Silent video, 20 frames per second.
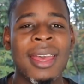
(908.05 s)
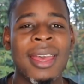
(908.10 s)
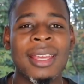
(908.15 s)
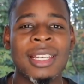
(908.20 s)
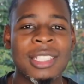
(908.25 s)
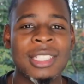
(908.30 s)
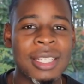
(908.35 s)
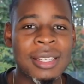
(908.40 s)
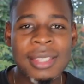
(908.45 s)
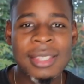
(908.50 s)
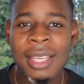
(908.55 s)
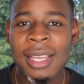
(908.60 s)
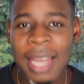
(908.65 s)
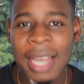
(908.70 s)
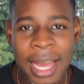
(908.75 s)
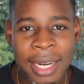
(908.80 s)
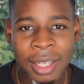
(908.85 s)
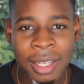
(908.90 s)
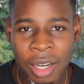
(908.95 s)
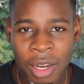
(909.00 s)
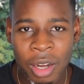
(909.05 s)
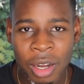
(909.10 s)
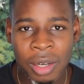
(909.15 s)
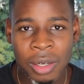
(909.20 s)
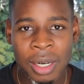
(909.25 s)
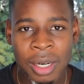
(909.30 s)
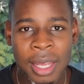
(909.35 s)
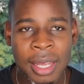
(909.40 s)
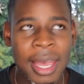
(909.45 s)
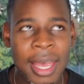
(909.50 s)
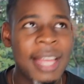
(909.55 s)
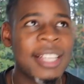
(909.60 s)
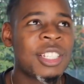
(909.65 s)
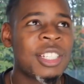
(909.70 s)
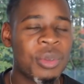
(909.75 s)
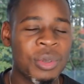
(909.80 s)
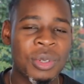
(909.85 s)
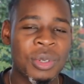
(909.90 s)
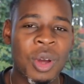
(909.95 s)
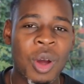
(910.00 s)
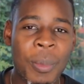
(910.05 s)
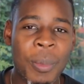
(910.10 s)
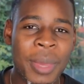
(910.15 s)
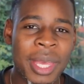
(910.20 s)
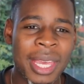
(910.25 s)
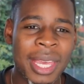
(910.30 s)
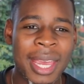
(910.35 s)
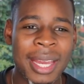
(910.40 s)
She still hadn't gone. And she was coming